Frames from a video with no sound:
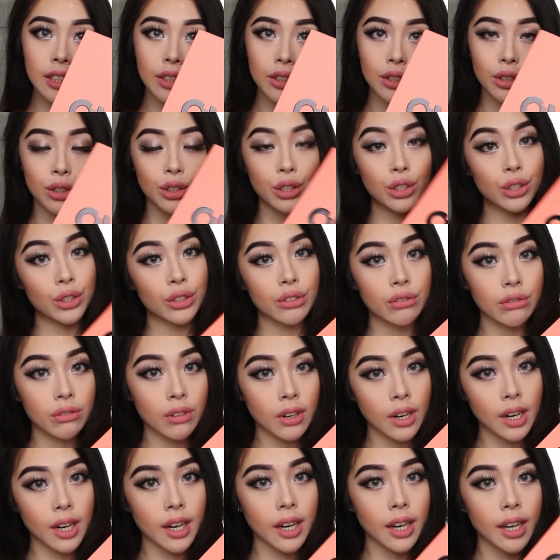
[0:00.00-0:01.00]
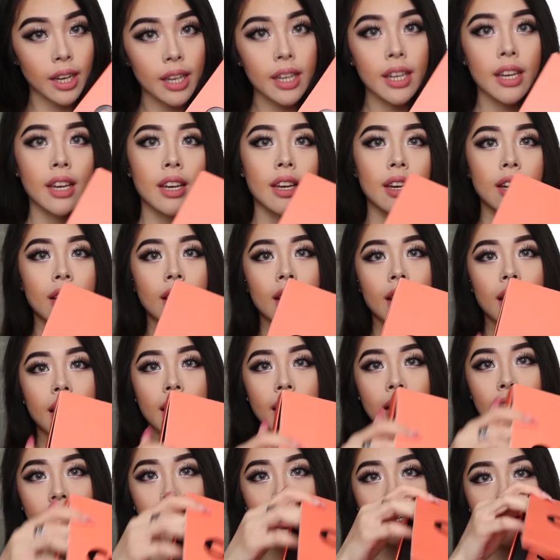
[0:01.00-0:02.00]
to try,
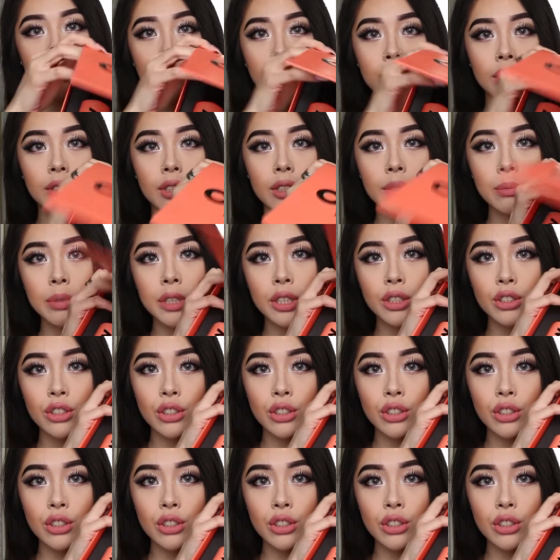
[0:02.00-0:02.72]
and I'm going to be